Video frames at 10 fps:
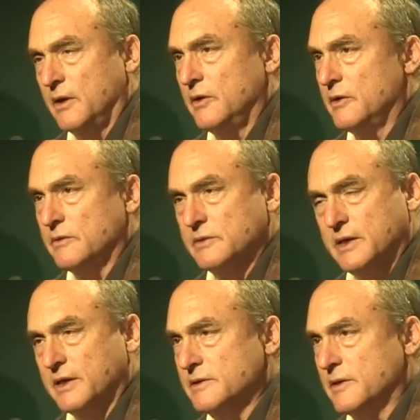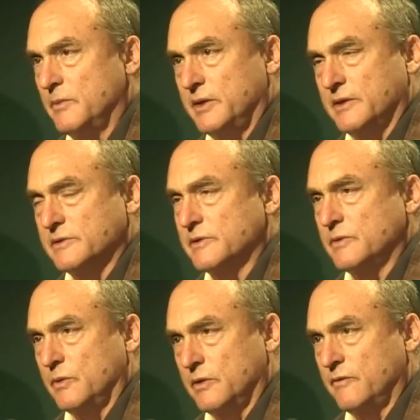You don't take someone
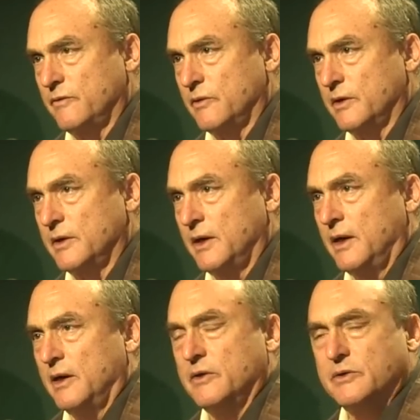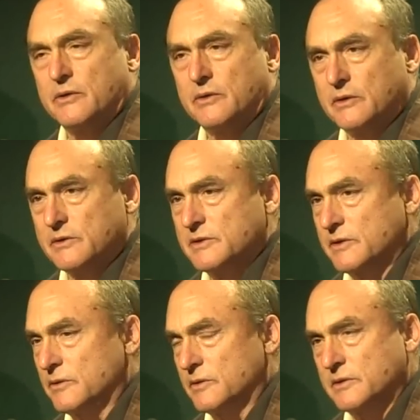else's word for it. You don't go to
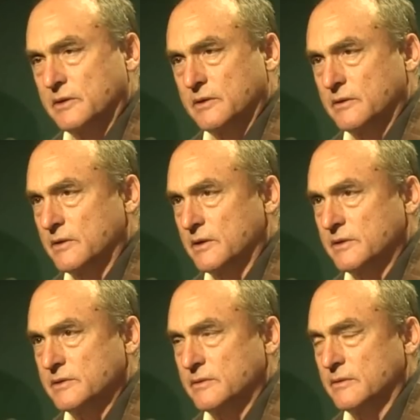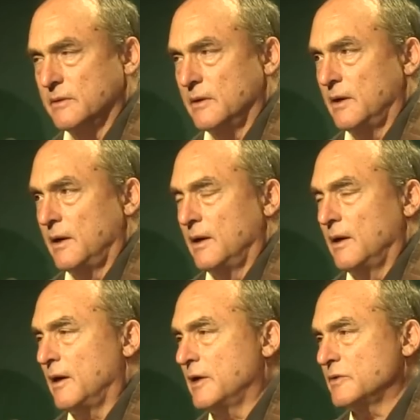school to learn this.
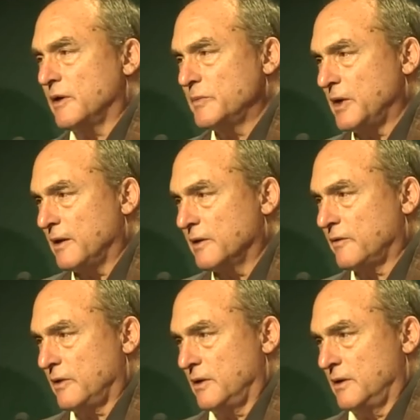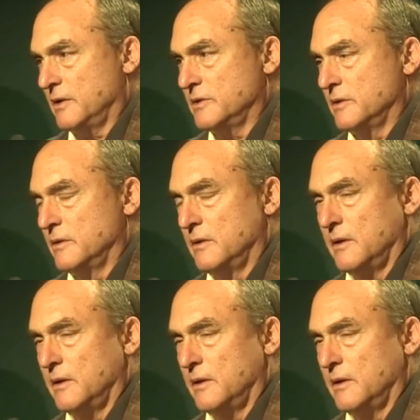I dropped out of college